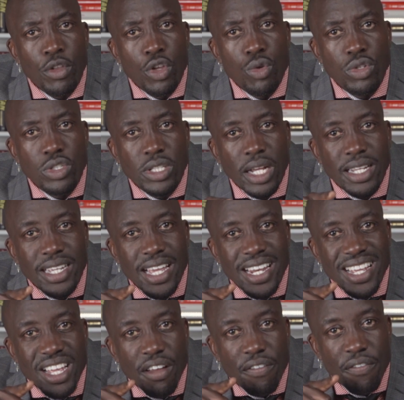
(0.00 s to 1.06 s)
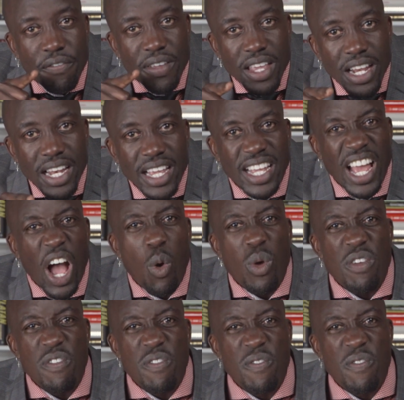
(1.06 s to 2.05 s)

you start getting a feeling how it